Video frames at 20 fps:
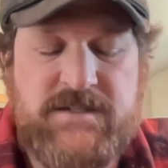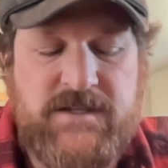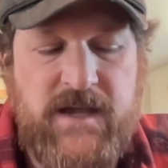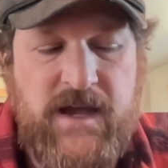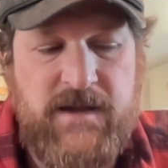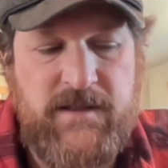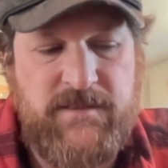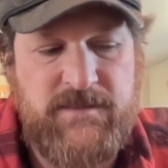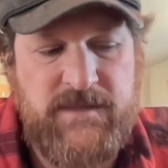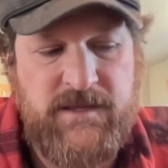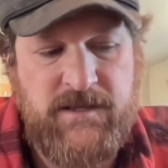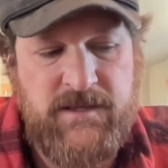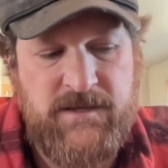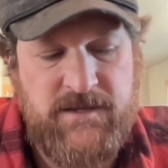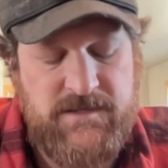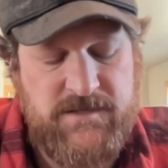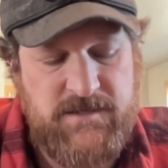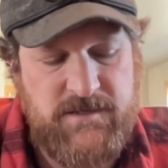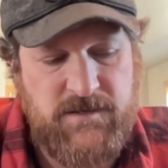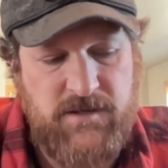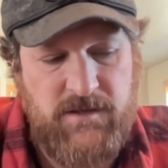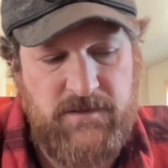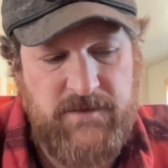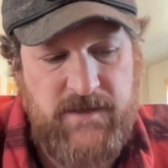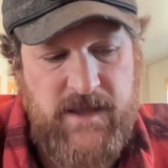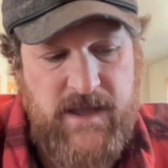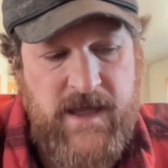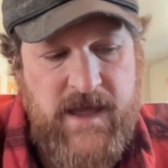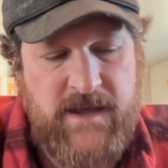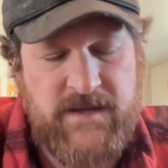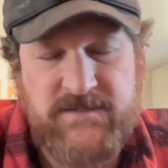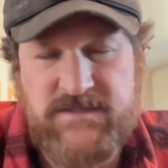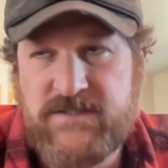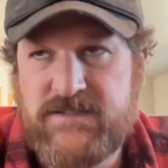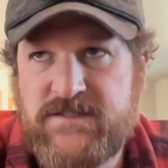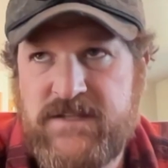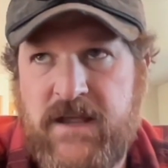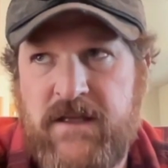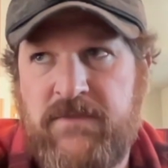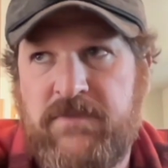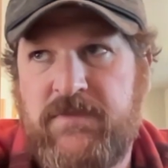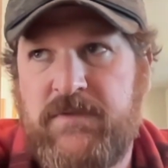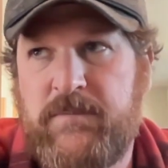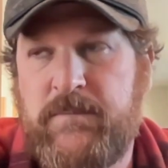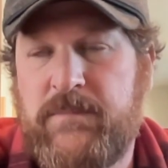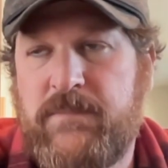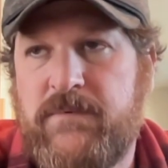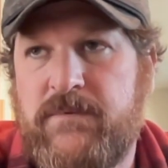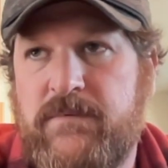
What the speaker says: got a thing in it called axanthin.